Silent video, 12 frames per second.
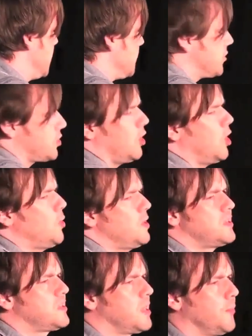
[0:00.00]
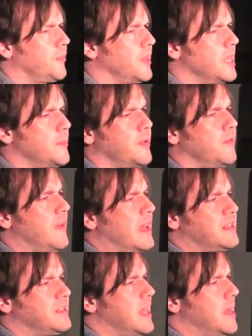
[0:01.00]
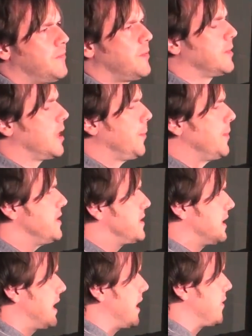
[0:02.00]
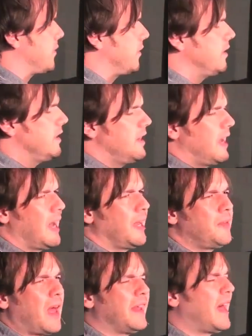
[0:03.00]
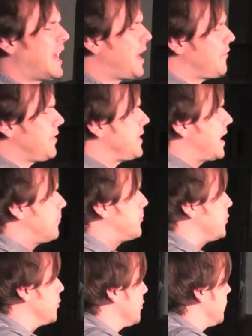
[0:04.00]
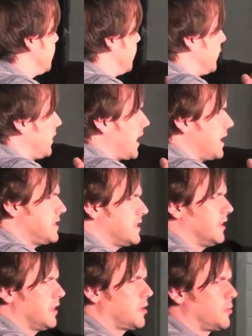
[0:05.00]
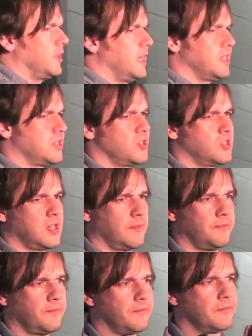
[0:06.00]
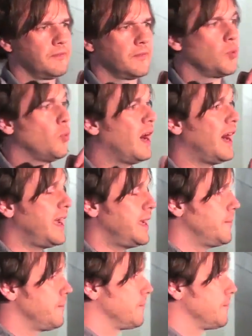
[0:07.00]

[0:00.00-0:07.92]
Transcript: There's always something that prevents them from coming together and having that beautiful, idyllic relationship. Why?